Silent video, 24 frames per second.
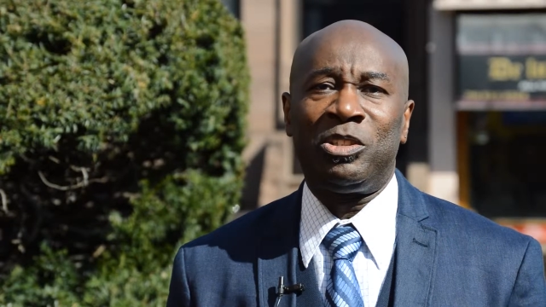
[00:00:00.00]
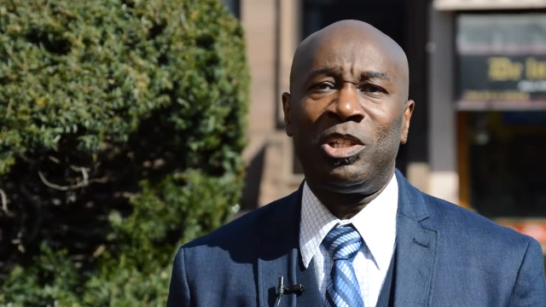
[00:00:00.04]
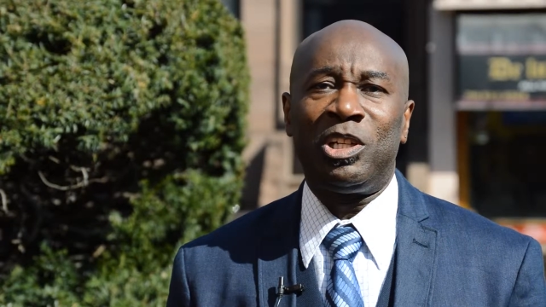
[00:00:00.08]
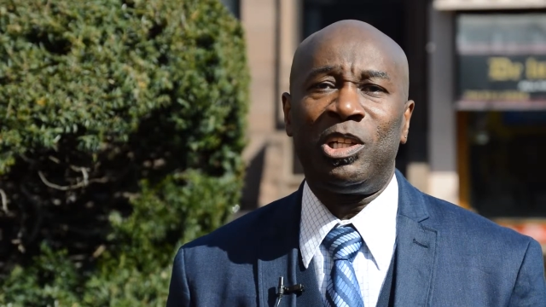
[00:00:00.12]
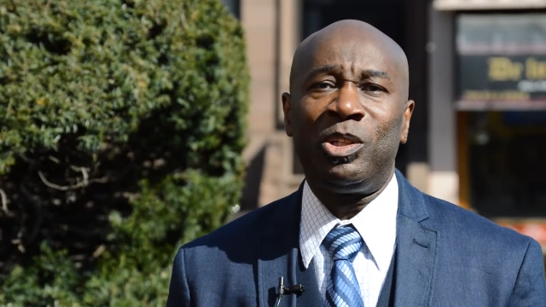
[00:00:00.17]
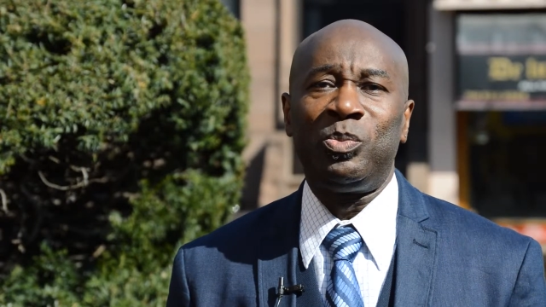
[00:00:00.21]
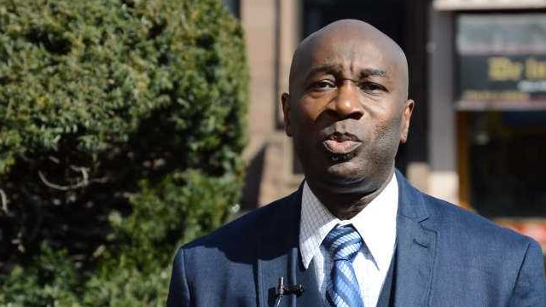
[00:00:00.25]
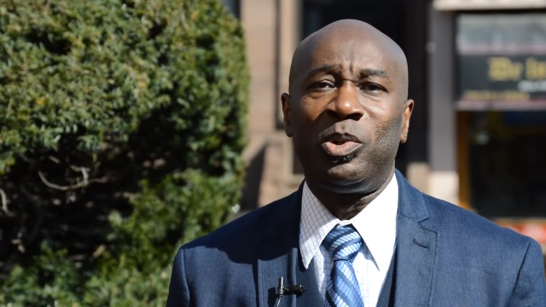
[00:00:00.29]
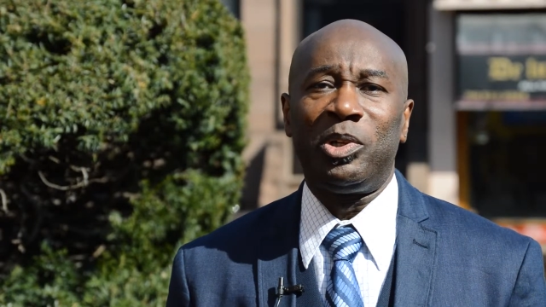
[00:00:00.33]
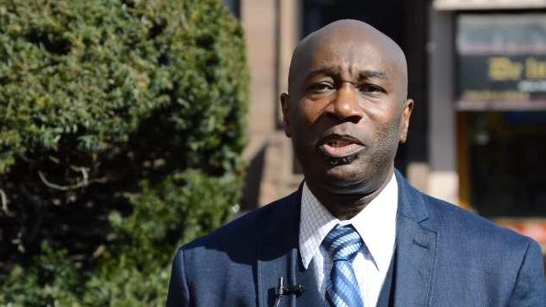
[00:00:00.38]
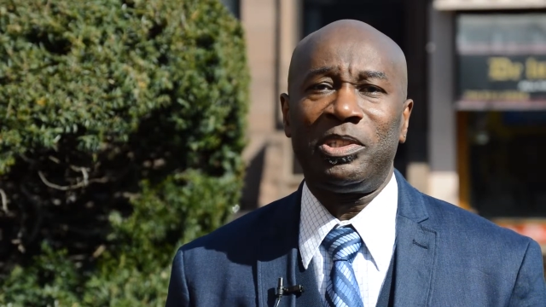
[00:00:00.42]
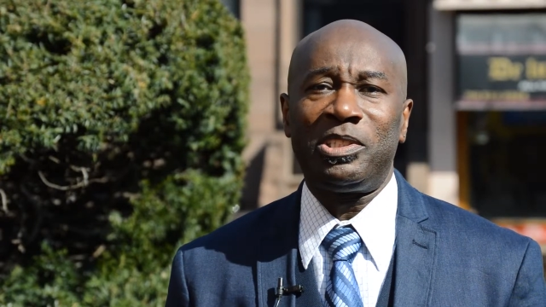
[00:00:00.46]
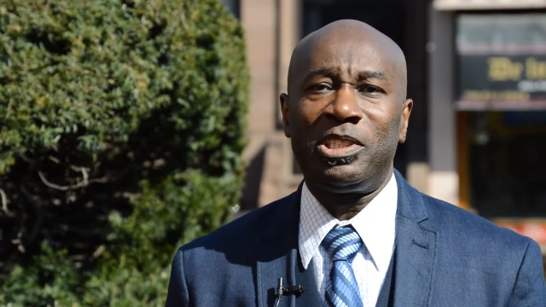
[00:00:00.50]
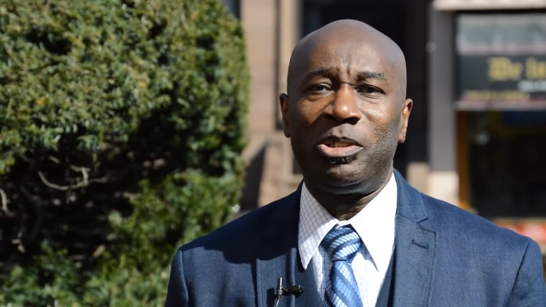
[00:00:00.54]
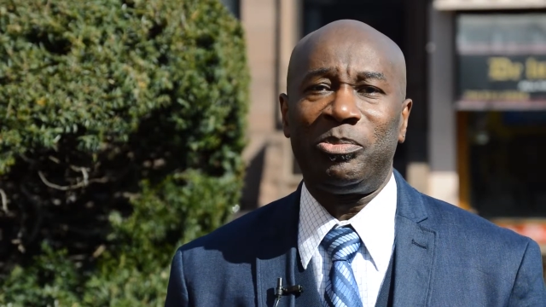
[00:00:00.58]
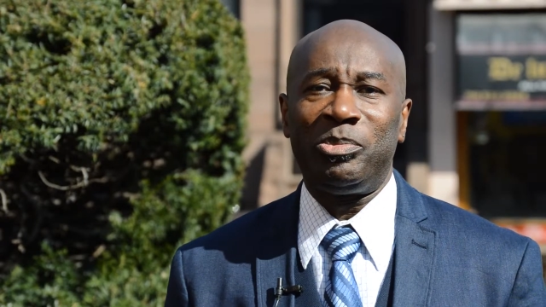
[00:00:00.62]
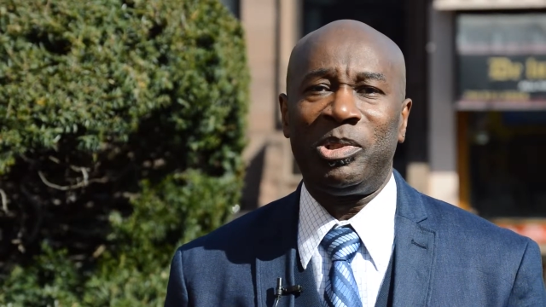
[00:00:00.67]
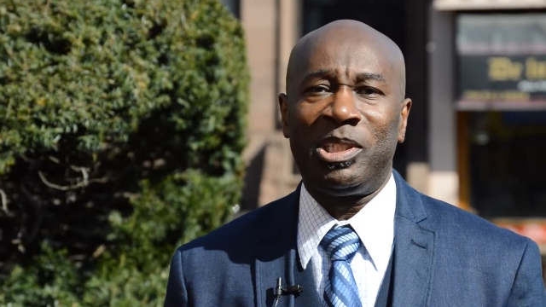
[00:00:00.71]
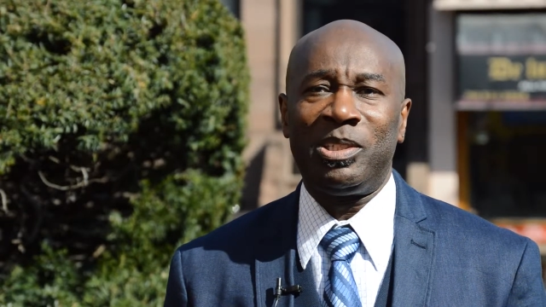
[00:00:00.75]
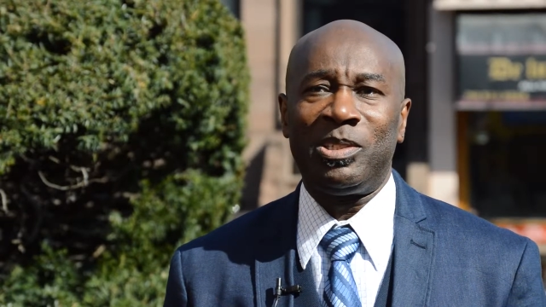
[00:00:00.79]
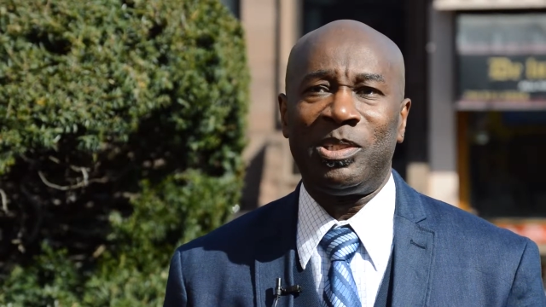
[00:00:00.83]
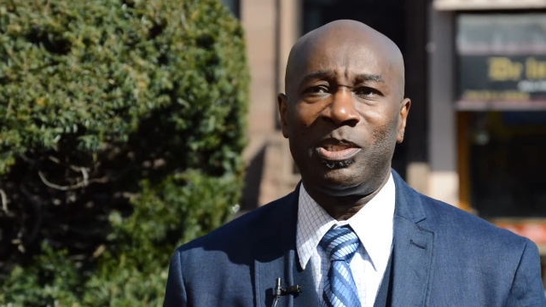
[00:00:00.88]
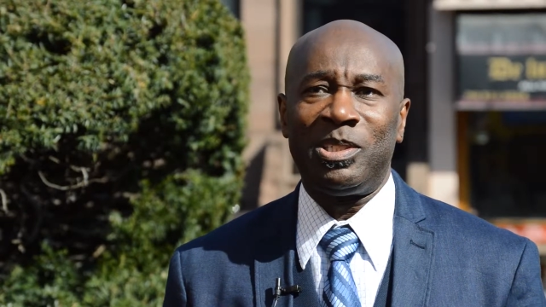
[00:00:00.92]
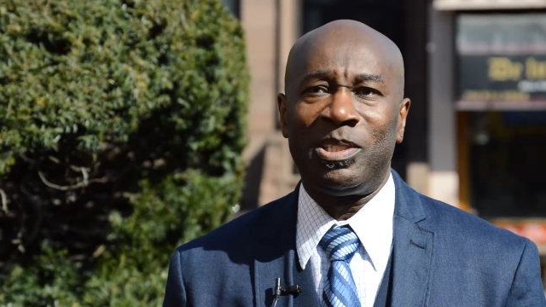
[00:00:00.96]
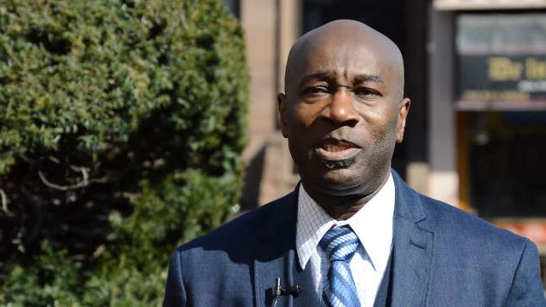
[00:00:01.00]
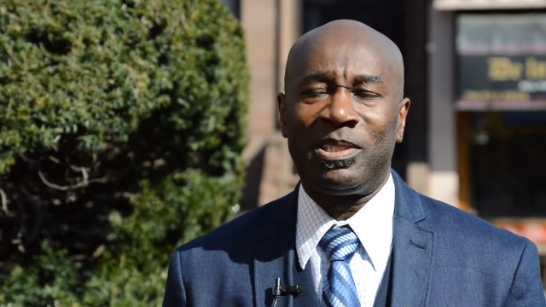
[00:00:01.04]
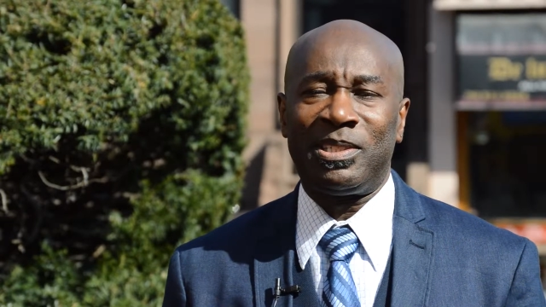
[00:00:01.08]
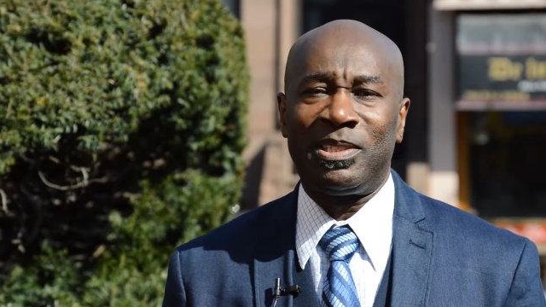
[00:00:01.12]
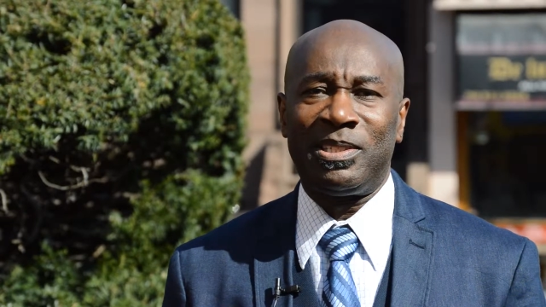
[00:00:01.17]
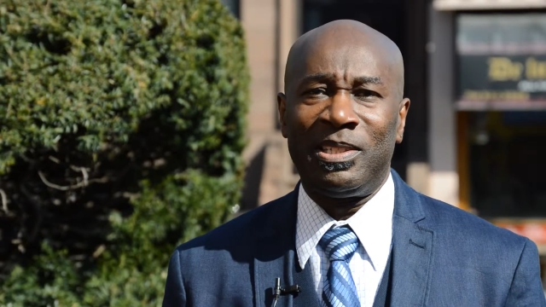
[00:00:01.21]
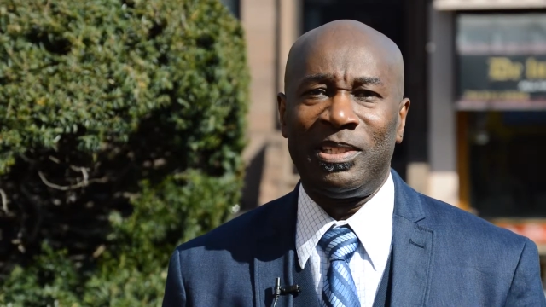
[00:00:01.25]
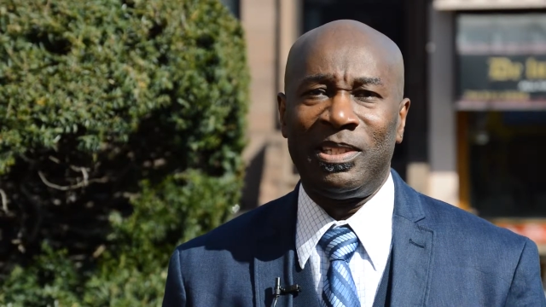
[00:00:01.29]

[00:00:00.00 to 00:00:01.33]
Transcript: all worked it because